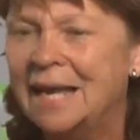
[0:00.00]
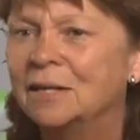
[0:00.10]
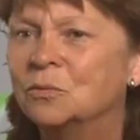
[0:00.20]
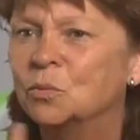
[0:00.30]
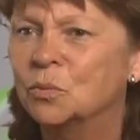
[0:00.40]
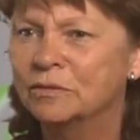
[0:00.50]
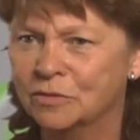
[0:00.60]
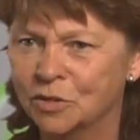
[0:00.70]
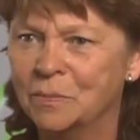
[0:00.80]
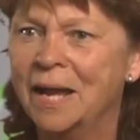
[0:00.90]
and
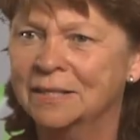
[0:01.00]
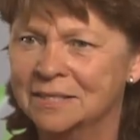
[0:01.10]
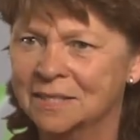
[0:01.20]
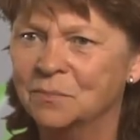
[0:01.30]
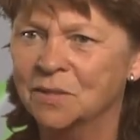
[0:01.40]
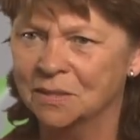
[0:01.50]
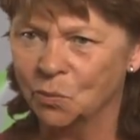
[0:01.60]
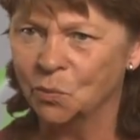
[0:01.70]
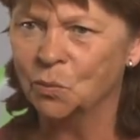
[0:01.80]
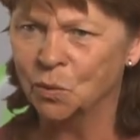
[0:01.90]
revert back to something
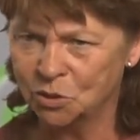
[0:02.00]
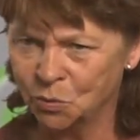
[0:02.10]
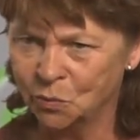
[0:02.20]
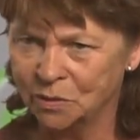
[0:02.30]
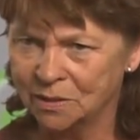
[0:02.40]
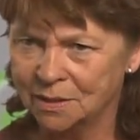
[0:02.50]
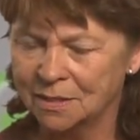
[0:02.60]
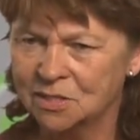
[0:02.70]
that we wish we wouldn't have done.